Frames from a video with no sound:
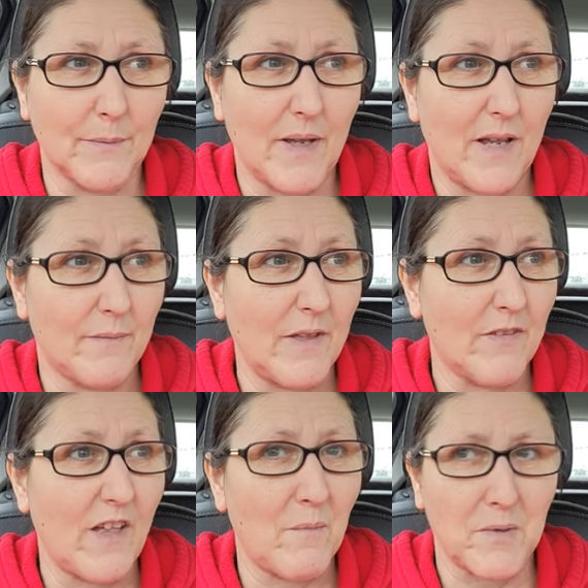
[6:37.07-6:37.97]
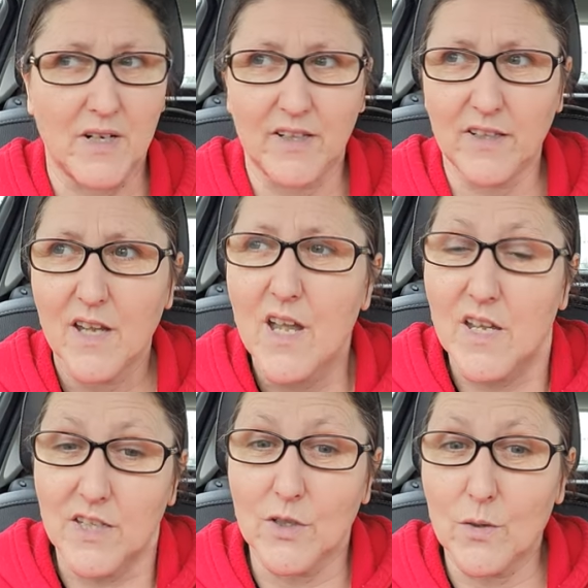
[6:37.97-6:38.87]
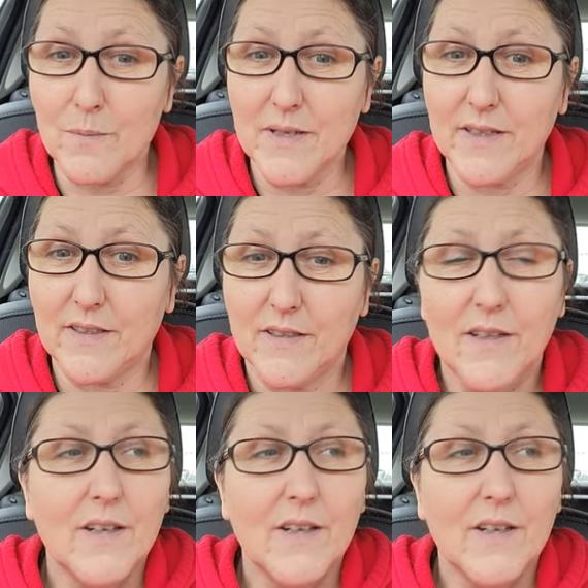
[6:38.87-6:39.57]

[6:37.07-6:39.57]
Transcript: I'm like, I'm not that bright. You know what I mean?